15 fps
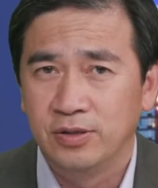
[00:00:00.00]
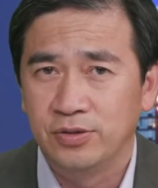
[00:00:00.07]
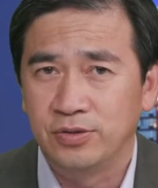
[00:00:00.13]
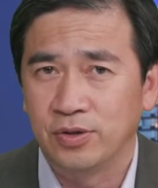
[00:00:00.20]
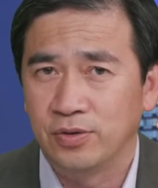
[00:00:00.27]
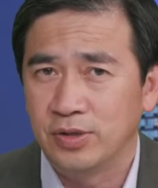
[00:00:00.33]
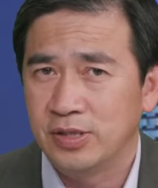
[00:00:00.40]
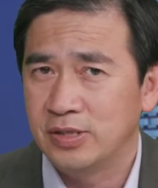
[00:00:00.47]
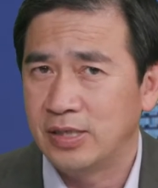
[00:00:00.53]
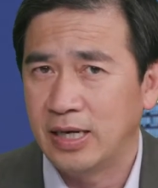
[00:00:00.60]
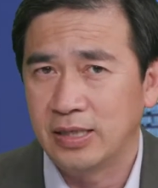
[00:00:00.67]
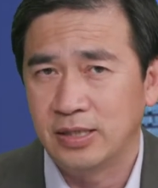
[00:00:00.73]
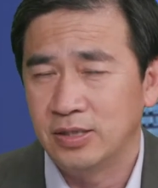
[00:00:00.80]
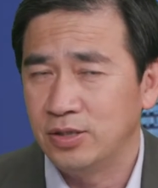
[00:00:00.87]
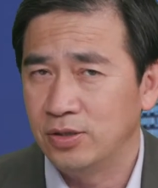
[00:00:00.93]
So he
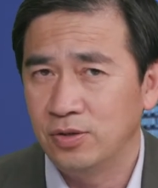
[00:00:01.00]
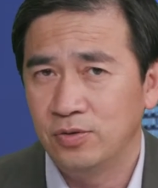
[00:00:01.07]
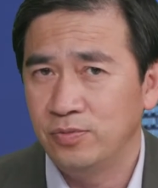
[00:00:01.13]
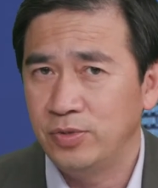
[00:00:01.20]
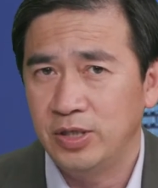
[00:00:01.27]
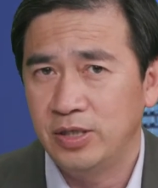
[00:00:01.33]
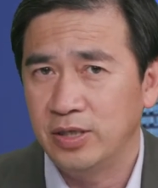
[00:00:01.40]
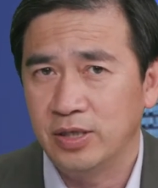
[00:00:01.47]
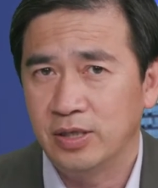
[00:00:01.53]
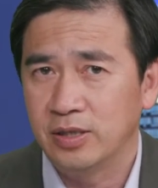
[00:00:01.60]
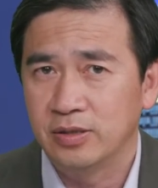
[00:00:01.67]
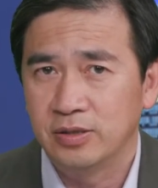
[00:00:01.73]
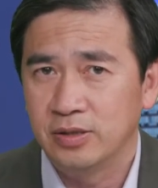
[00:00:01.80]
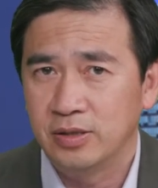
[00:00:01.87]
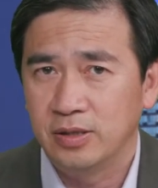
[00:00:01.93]
said, no
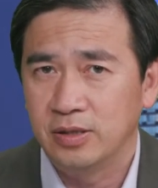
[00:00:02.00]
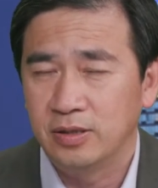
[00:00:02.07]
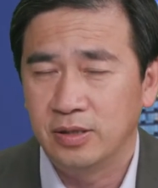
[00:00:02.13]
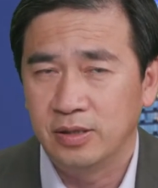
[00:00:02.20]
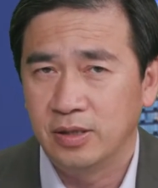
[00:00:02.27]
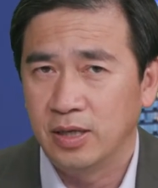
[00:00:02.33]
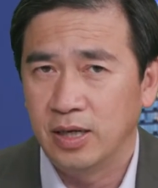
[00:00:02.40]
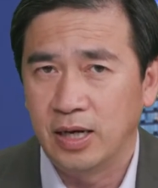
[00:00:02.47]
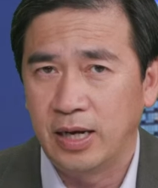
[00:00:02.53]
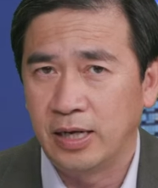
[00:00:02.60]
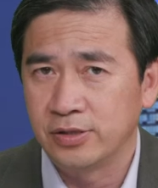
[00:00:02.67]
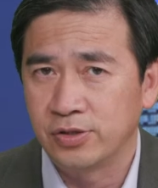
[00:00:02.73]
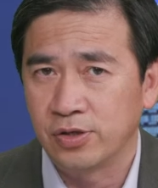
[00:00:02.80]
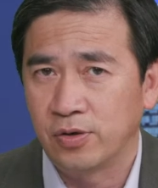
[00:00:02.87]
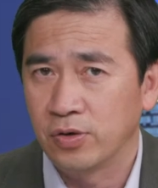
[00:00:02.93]
media
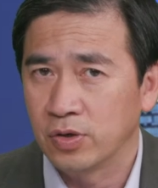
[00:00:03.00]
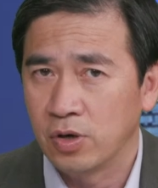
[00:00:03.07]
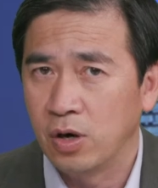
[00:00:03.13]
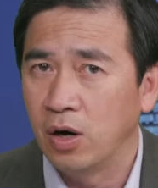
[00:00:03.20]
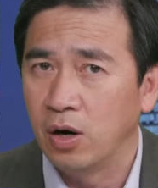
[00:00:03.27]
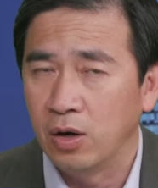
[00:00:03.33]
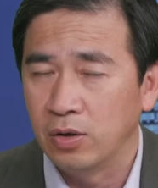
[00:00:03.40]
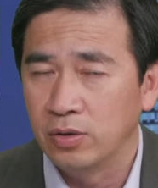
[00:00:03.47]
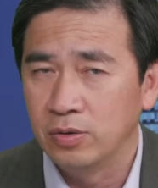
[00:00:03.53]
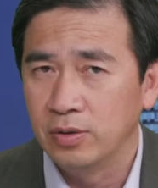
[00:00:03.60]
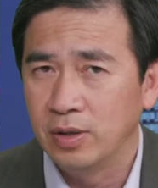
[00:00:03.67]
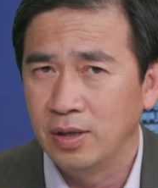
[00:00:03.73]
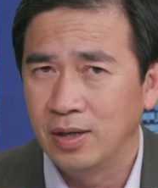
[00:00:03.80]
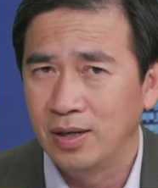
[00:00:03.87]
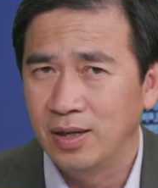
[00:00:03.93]
answer our call.
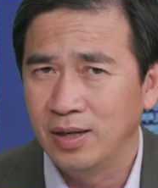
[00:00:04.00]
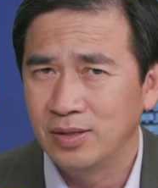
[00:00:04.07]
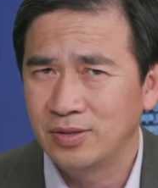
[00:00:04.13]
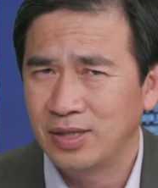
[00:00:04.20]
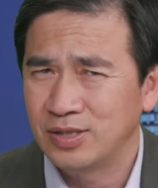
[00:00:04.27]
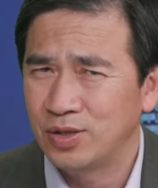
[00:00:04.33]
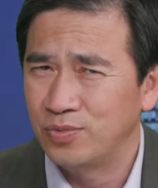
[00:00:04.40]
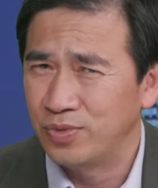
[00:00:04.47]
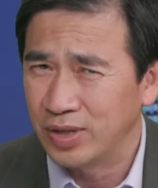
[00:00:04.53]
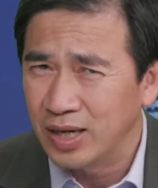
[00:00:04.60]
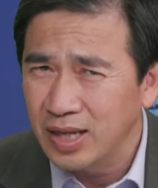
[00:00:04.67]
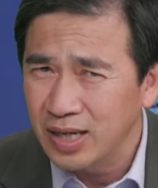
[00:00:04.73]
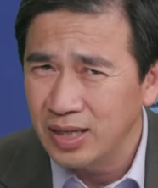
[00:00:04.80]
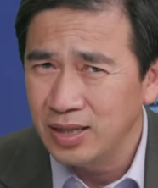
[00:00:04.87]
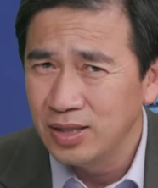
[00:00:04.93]
So I said,
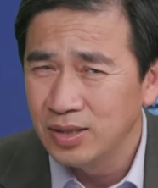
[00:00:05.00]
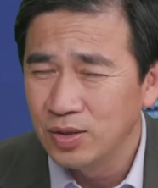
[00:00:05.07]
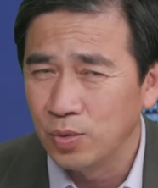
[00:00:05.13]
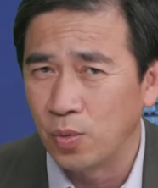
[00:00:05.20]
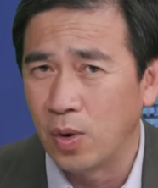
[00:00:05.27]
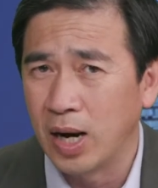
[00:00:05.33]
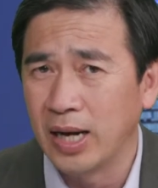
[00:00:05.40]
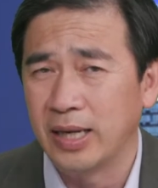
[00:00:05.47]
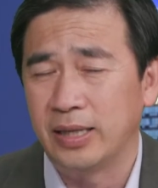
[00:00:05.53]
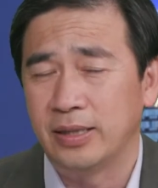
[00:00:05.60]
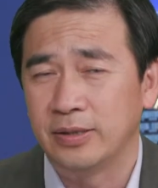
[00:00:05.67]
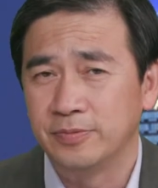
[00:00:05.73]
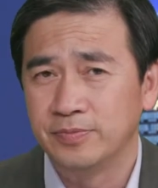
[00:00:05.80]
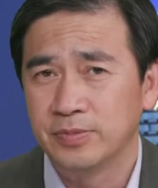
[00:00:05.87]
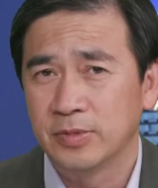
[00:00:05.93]
really? Why?
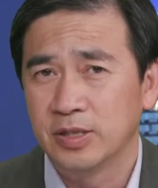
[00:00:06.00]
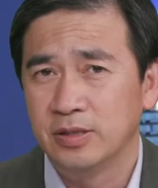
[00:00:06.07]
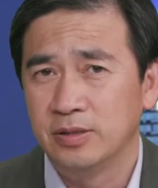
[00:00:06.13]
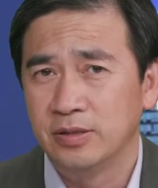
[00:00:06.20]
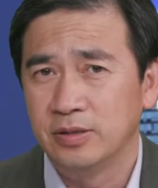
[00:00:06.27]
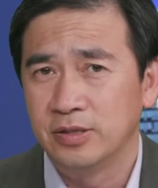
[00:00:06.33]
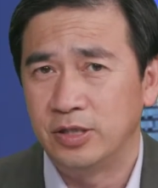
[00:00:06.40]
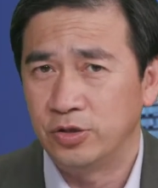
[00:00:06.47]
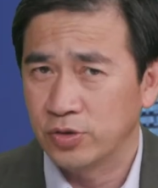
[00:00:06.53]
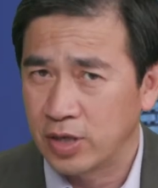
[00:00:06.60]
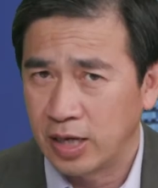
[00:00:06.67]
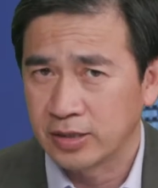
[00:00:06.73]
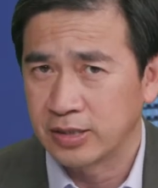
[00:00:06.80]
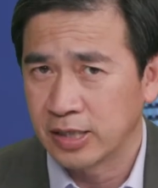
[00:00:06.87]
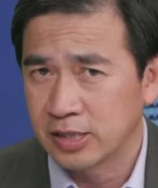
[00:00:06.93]
Did you
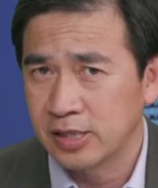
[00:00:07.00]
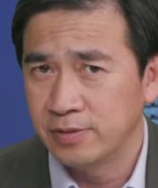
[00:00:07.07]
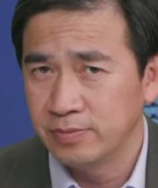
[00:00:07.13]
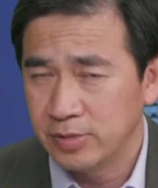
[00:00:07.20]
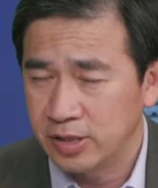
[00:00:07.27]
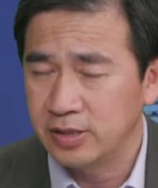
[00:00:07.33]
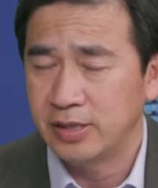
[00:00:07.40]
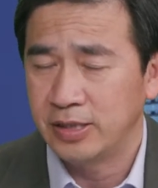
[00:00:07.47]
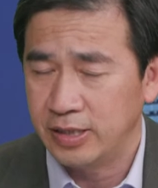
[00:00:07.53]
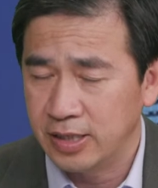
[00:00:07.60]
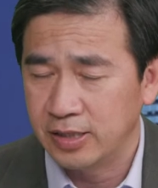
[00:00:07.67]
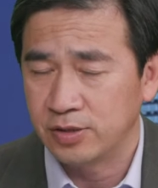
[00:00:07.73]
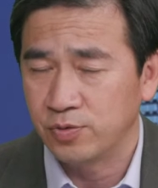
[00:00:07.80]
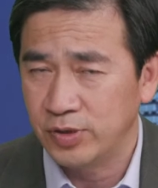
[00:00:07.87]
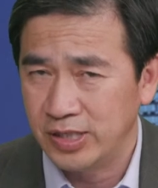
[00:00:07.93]
contact them? He said,
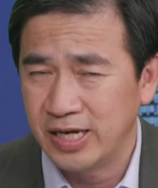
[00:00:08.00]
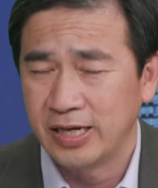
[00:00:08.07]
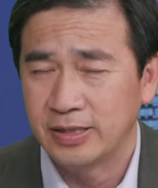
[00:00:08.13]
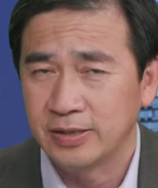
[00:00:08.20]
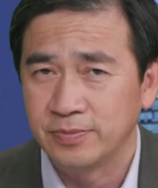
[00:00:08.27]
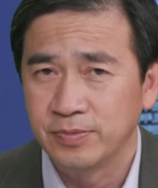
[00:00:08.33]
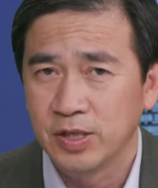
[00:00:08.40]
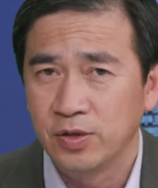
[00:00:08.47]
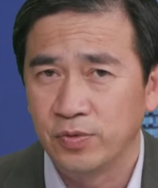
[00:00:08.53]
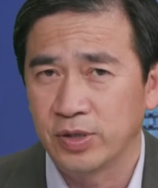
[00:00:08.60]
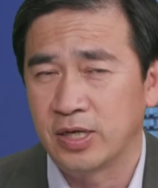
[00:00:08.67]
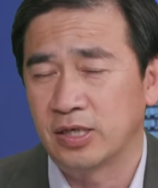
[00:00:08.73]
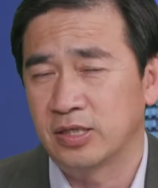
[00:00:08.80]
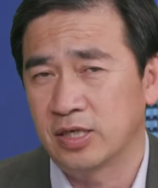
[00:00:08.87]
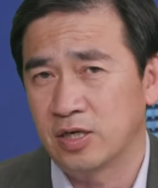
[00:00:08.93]
yes, we did. We
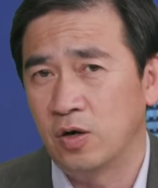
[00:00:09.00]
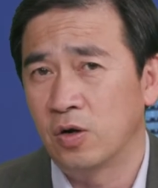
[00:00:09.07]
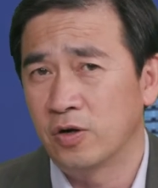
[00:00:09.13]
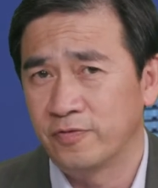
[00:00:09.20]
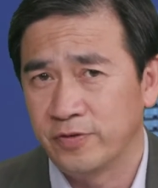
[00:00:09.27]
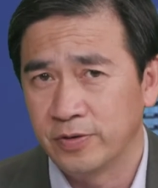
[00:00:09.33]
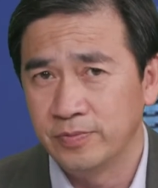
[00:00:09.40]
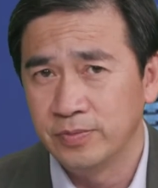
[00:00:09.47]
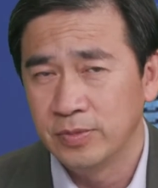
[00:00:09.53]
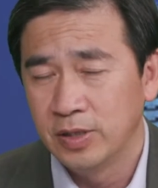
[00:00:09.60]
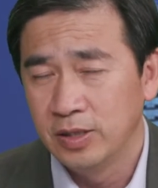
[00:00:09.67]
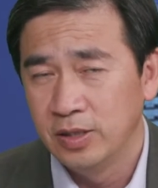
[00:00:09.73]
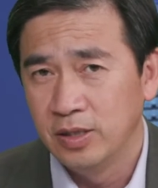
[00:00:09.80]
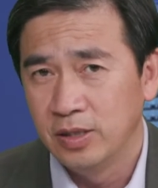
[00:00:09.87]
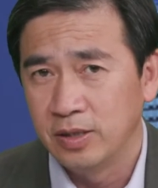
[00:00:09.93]
contacted all of them,
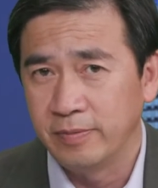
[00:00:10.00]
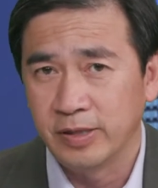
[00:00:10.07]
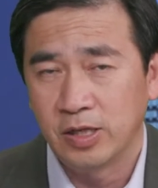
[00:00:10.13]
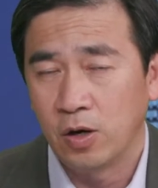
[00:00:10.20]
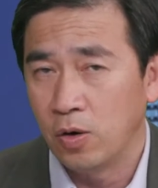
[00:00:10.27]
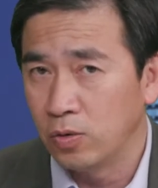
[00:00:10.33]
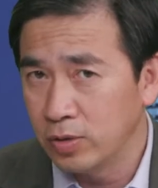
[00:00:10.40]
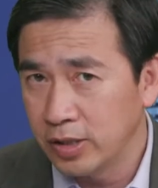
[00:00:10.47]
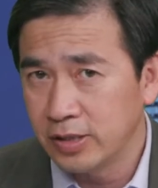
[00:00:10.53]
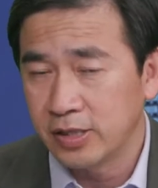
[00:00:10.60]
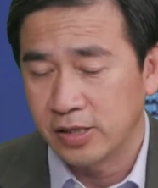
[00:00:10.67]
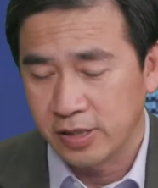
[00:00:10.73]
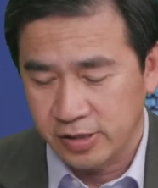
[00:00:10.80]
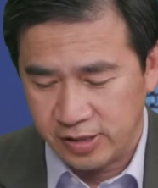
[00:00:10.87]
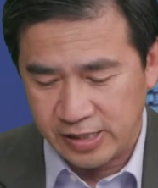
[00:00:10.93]
but only
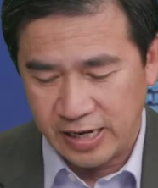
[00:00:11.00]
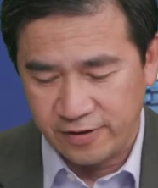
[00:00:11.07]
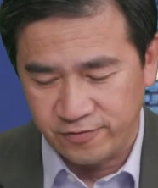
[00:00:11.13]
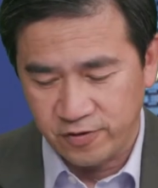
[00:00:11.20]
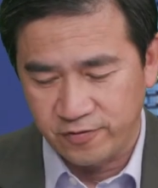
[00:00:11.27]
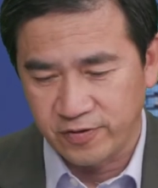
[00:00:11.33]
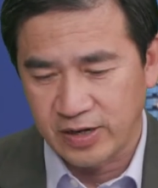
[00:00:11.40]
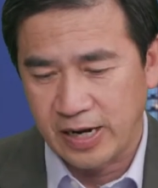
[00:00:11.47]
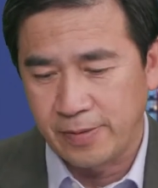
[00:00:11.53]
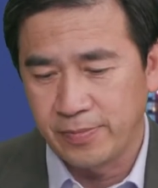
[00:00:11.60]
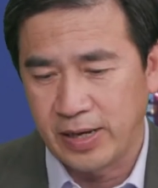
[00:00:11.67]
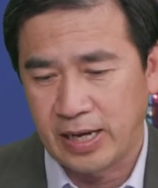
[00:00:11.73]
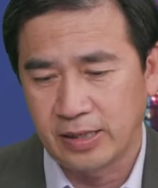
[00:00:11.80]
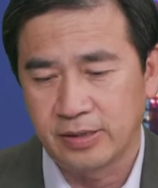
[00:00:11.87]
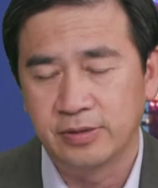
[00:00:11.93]
the staff of
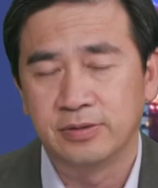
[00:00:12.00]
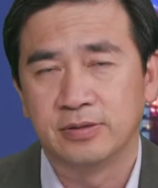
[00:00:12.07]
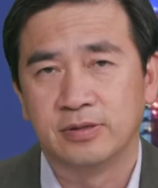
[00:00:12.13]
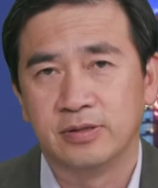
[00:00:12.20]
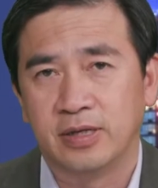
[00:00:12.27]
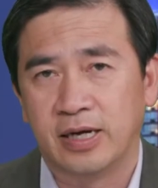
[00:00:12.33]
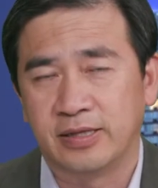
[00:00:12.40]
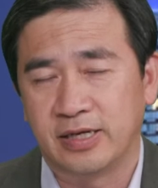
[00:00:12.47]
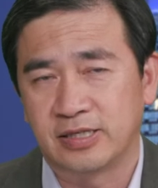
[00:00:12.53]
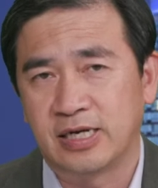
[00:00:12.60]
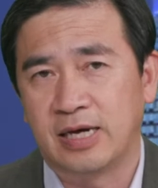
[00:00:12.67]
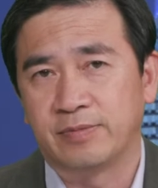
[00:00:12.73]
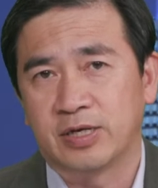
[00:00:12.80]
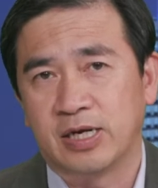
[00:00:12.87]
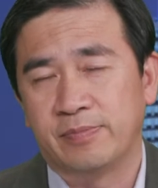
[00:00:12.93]
Glenbeck. At that
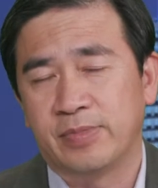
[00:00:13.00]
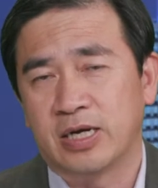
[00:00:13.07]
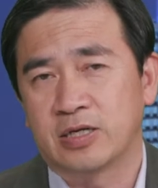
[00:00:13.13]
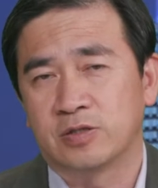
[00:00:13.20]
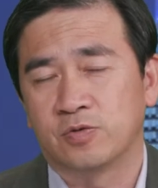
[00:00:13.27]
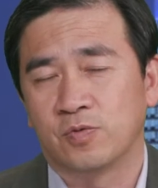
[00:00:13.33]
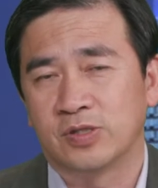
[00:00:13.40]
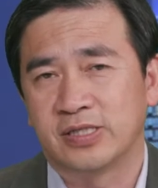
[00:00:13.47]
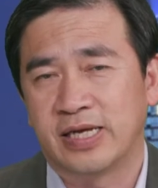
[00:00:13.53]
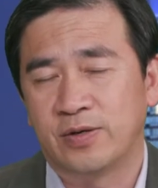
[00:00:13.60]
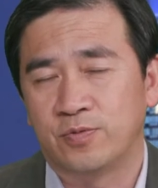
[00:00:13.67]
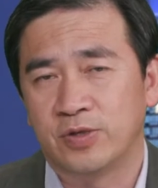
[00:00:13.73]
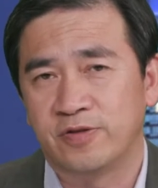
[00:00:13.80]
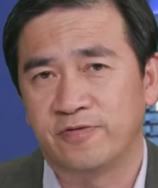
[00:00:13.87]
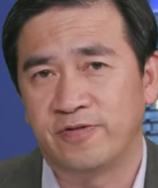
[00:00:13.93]
time, Glenbeck was
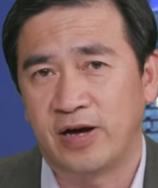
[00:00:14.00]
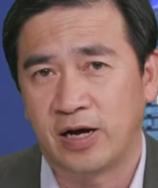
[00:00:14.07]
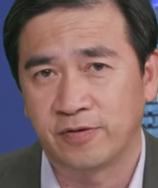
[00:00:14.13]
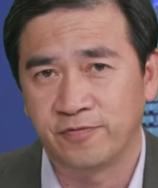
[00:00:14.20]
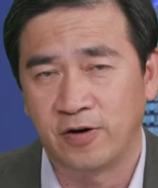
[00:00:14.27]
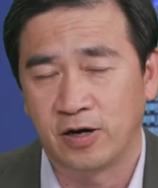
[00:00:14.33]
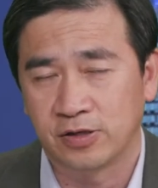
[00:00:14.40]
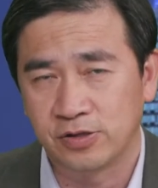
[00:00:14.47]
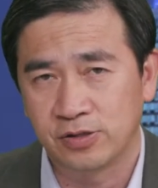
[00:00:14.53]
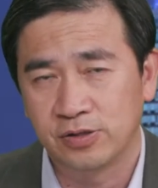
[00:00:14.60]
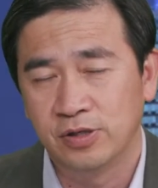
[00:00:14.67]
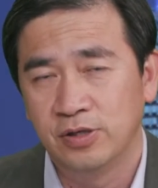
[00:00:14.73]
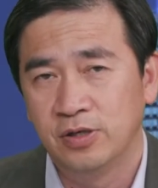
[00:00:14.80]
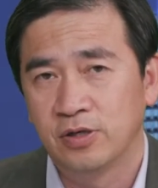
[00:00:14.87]
with the Fox.